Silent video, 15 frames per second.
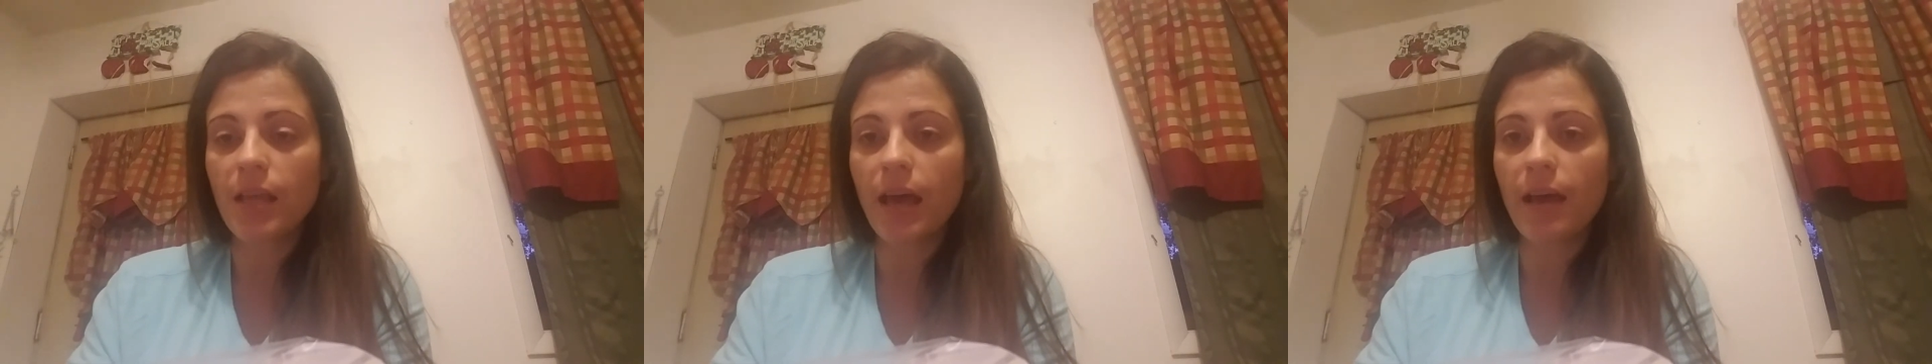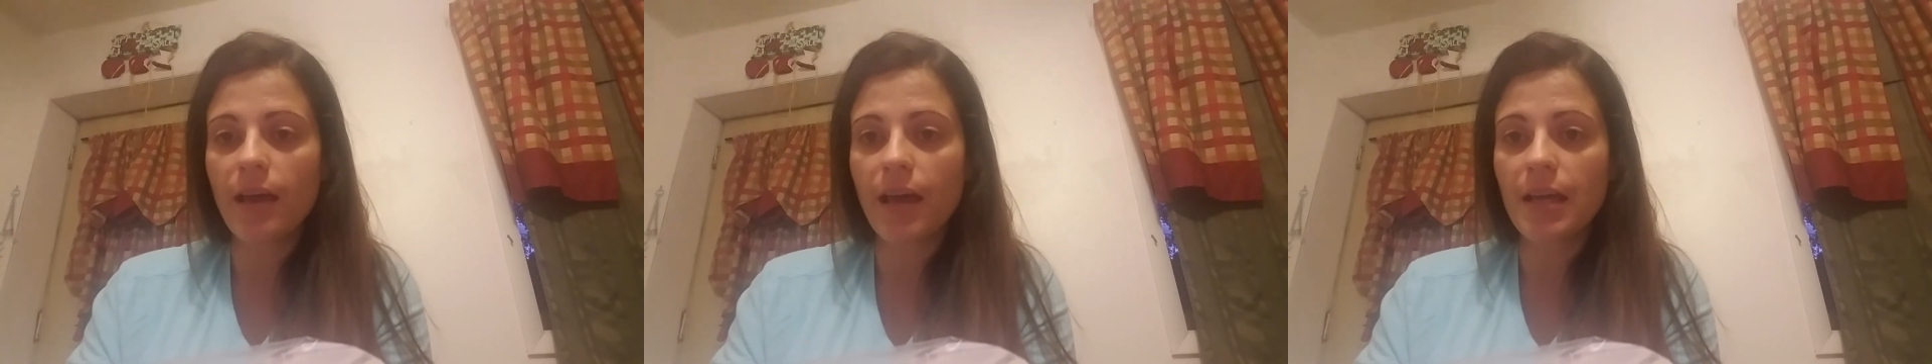
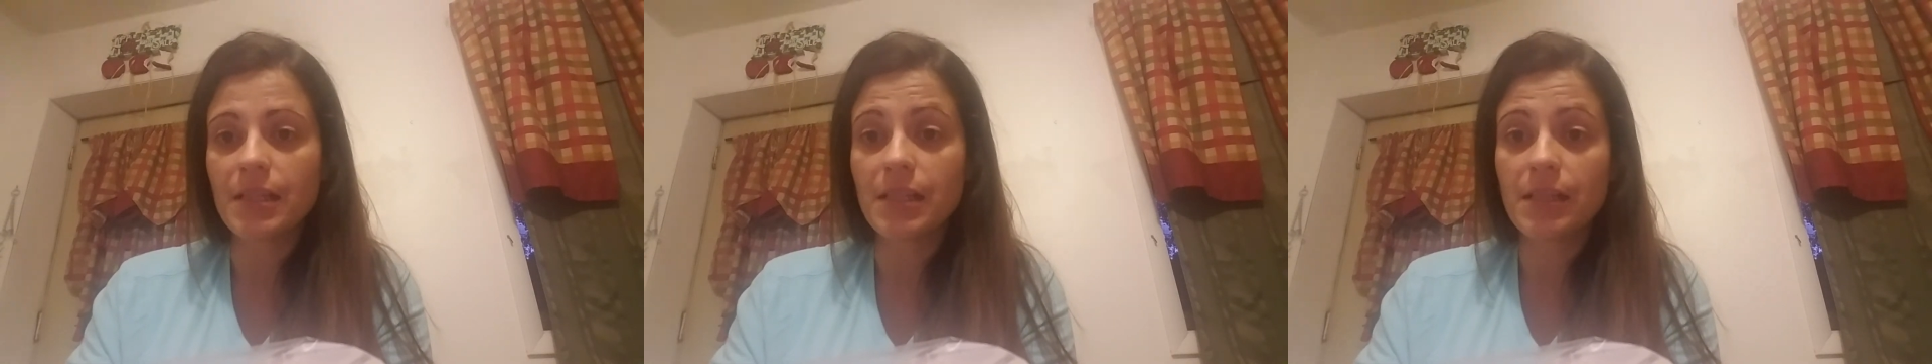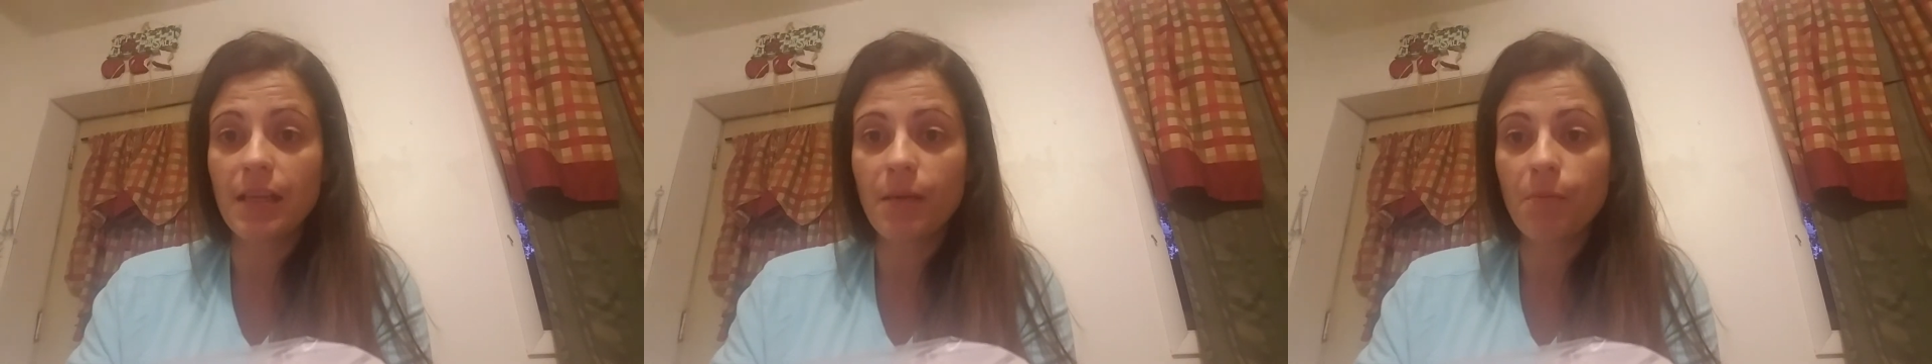as
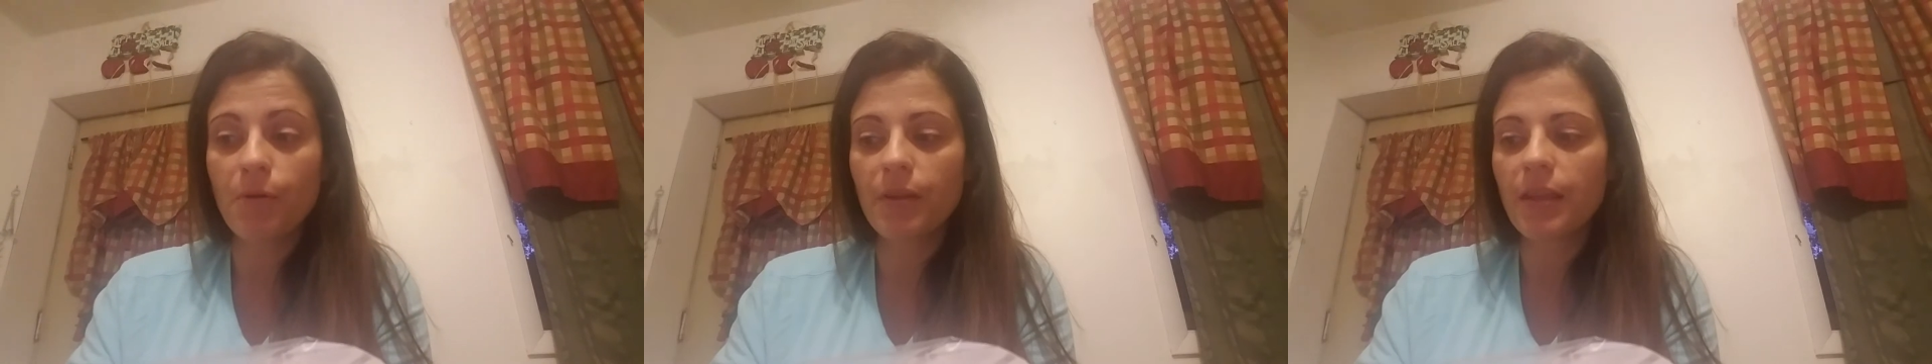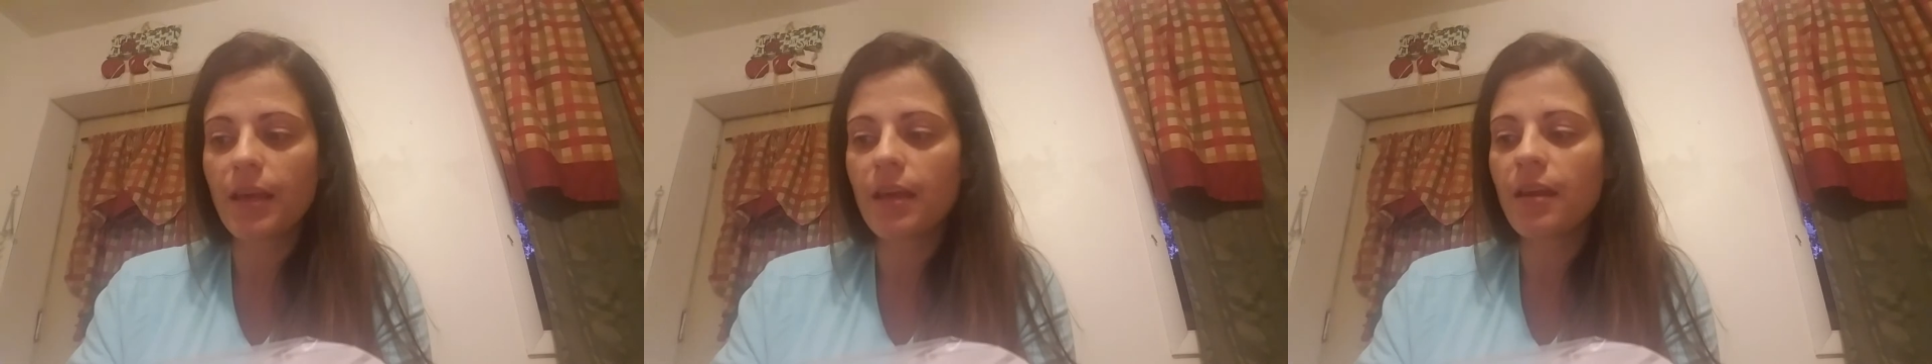deep
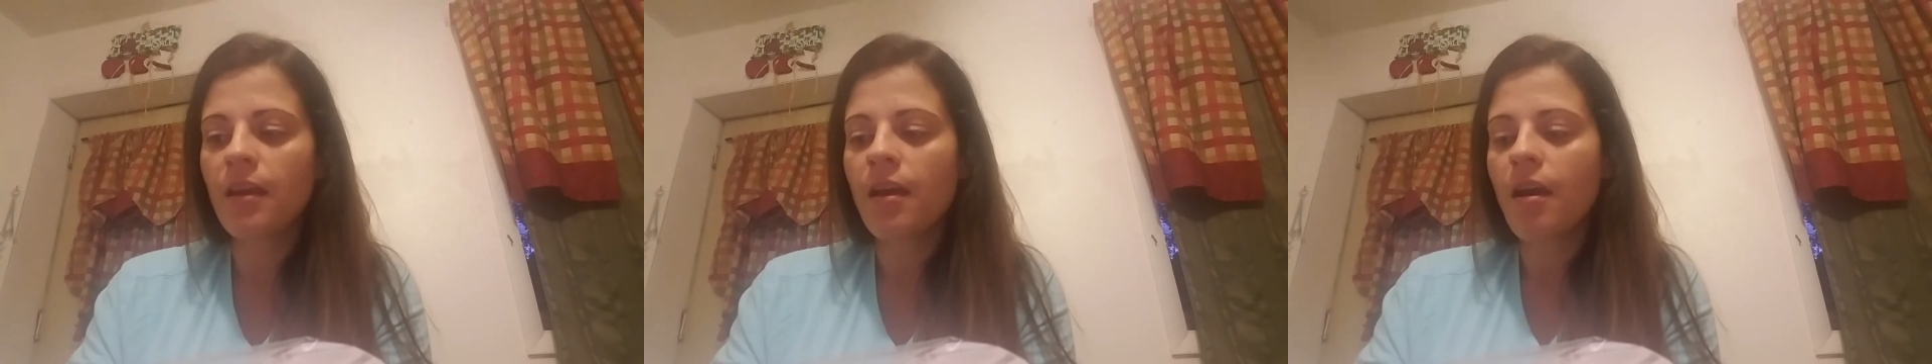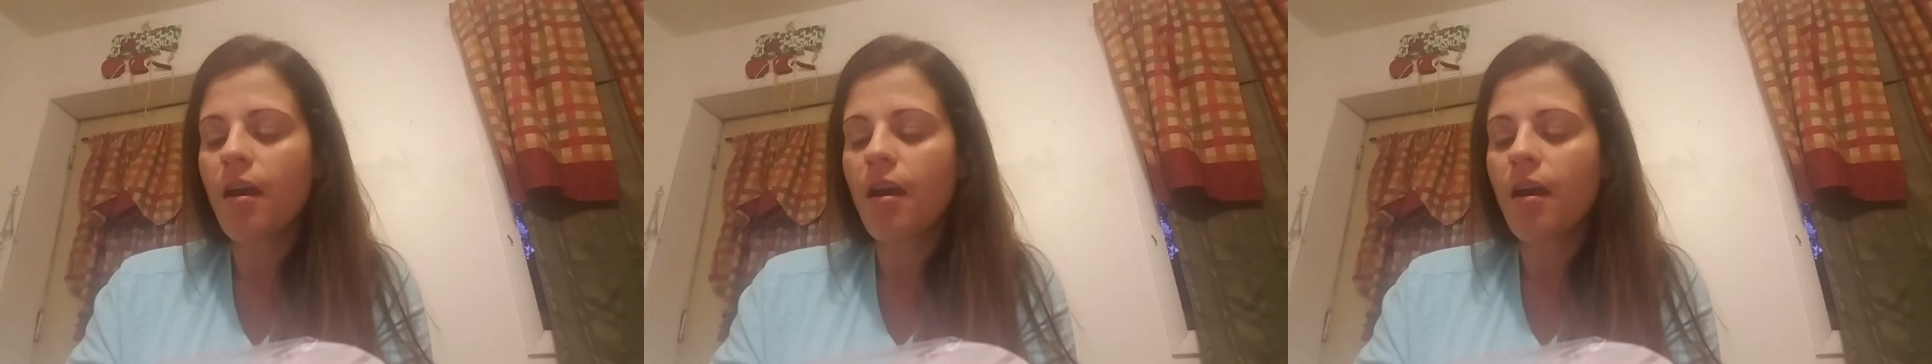with it.